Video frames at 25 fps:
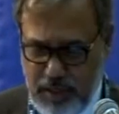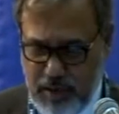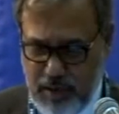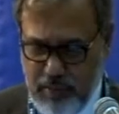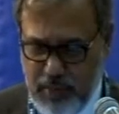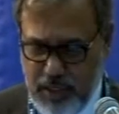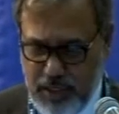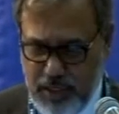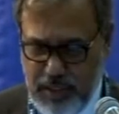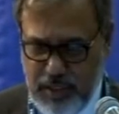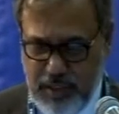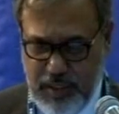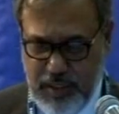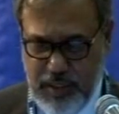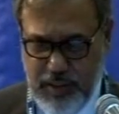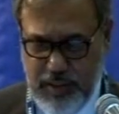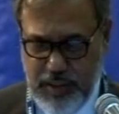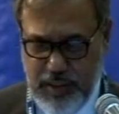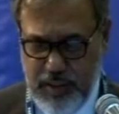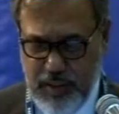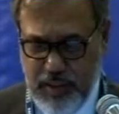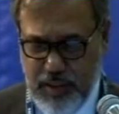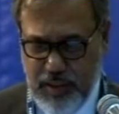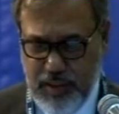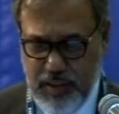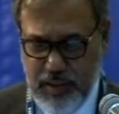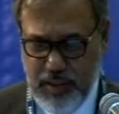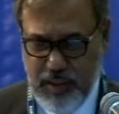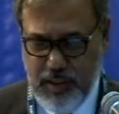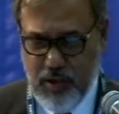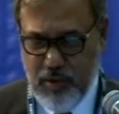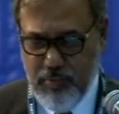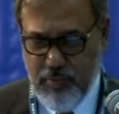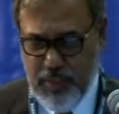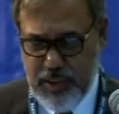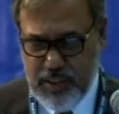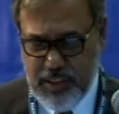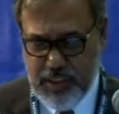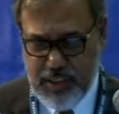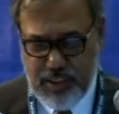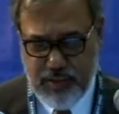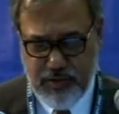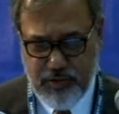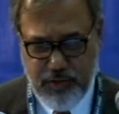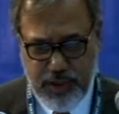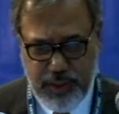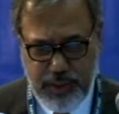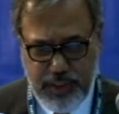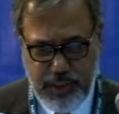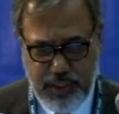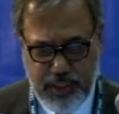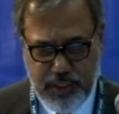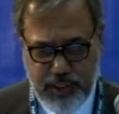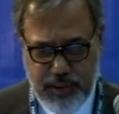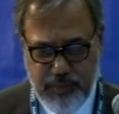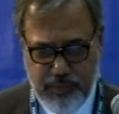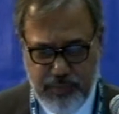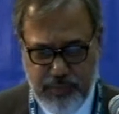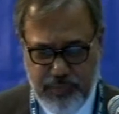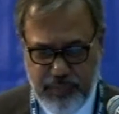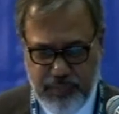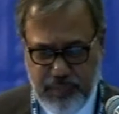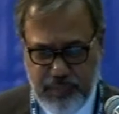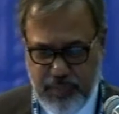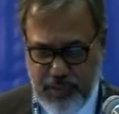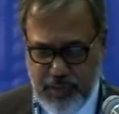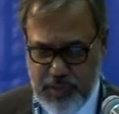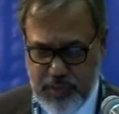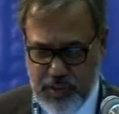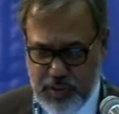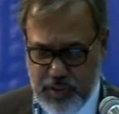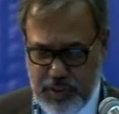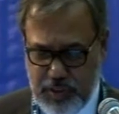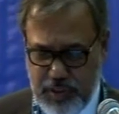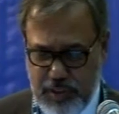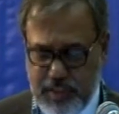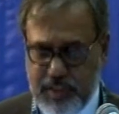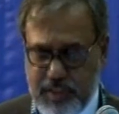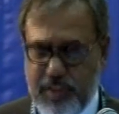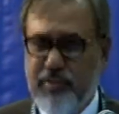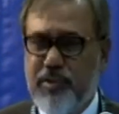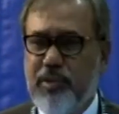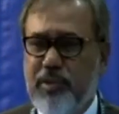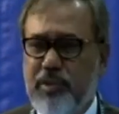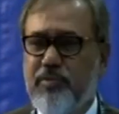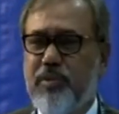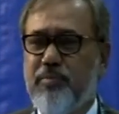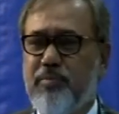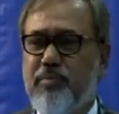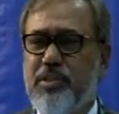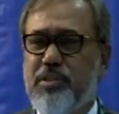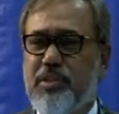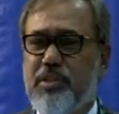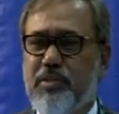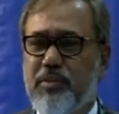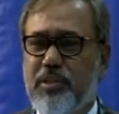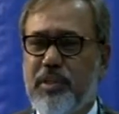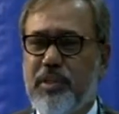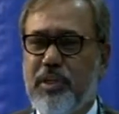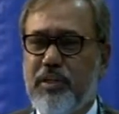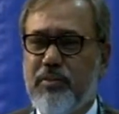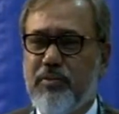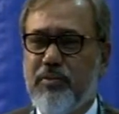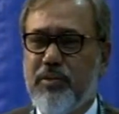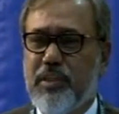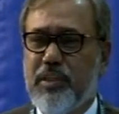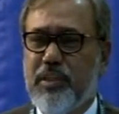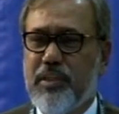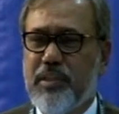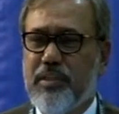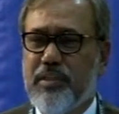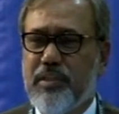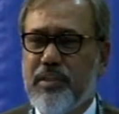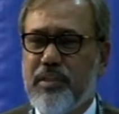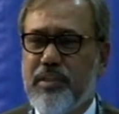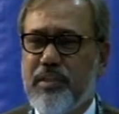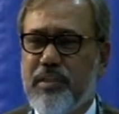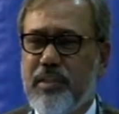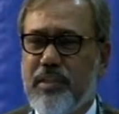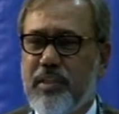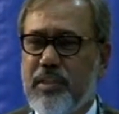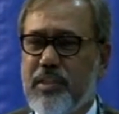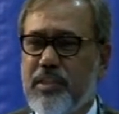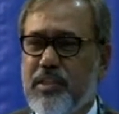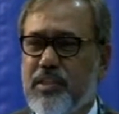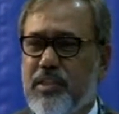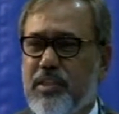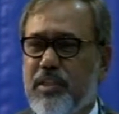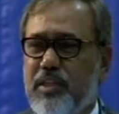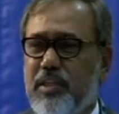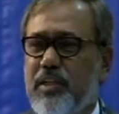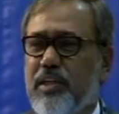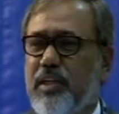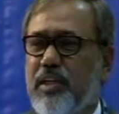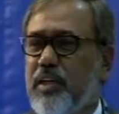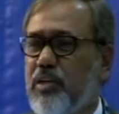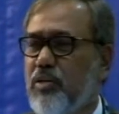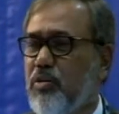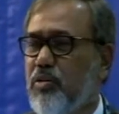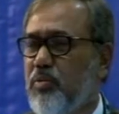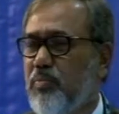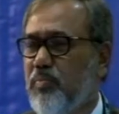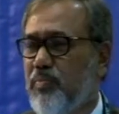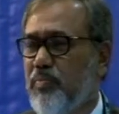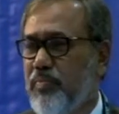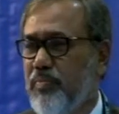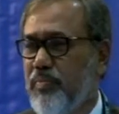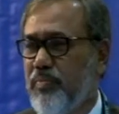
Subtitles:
But in the government serve area, still 75% of the deliveries are still at home.